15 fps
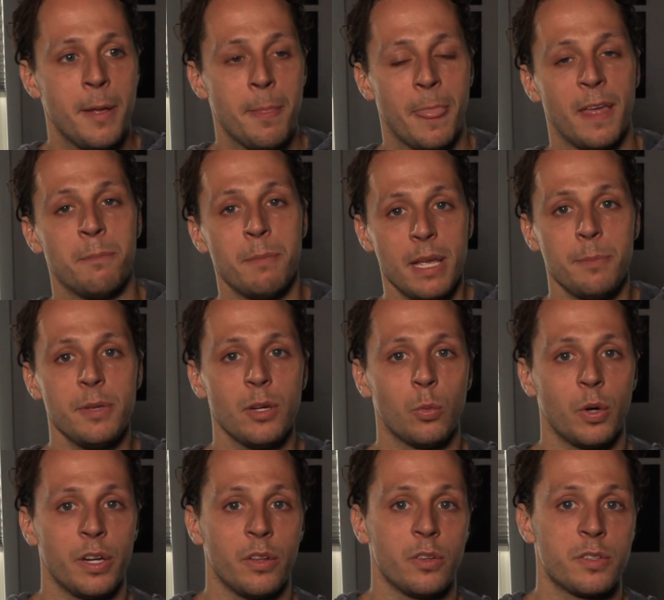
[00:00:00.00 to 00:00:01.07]
And maybe you're
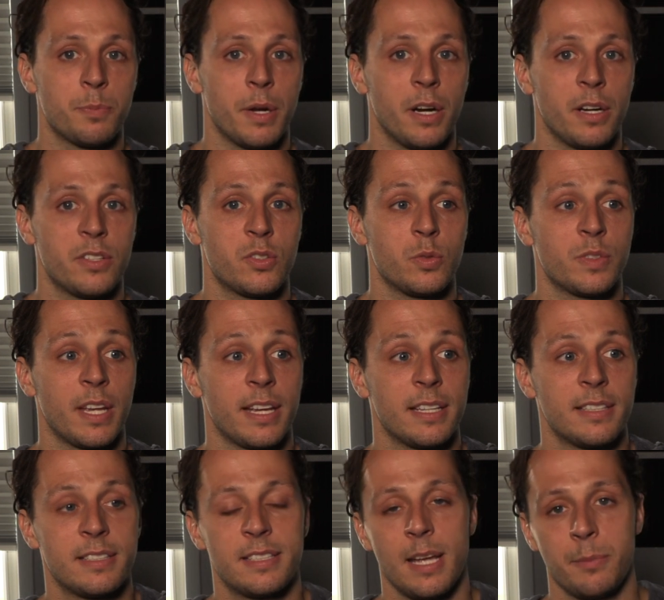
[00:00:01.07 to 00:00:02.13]
one of those parents who's like
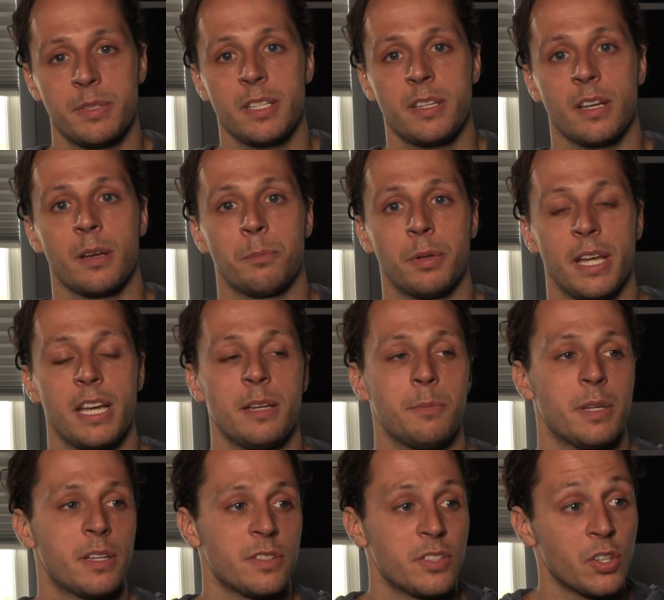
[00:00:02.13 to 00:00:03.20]
tempted to complain
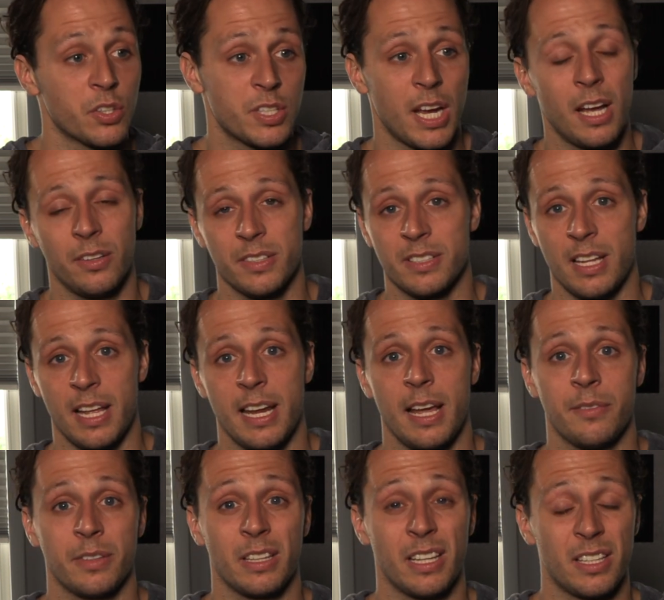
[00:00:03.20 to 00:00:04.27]
because your child is not
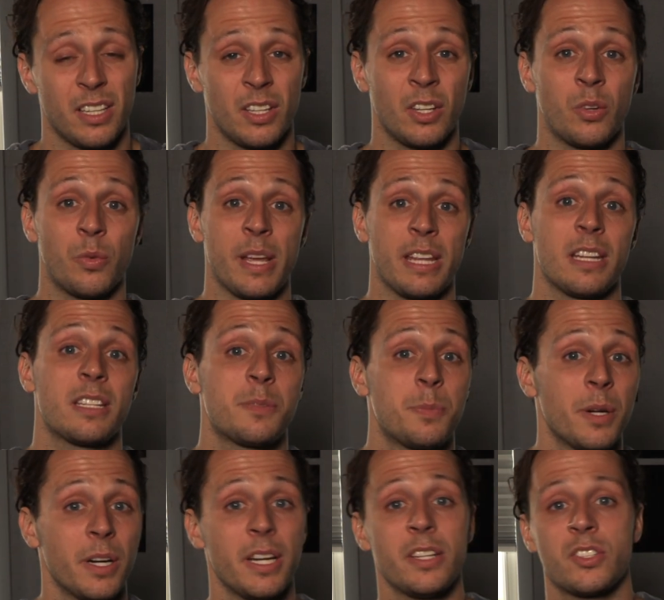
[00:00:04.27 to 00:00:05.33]
having like a great
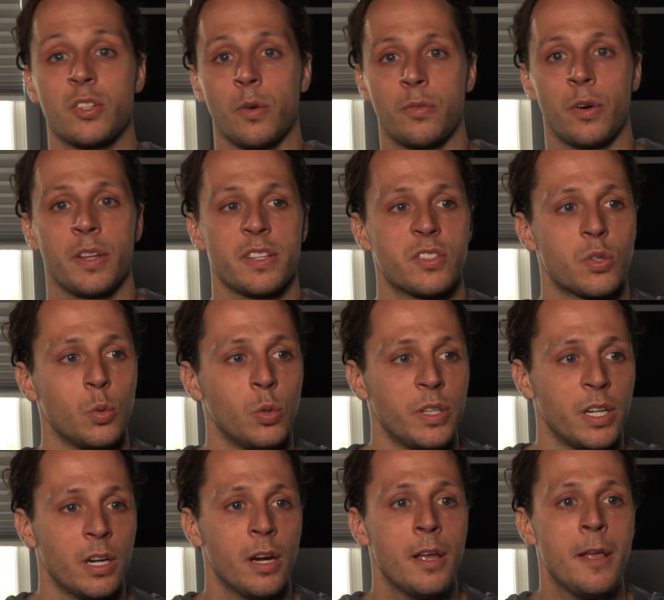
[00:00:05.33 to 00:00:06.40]
experience so far this school
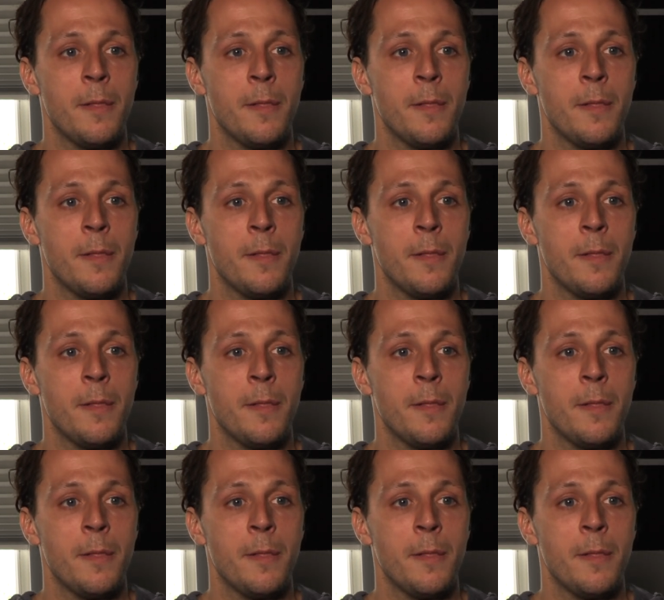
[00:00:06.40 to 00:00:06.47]
year.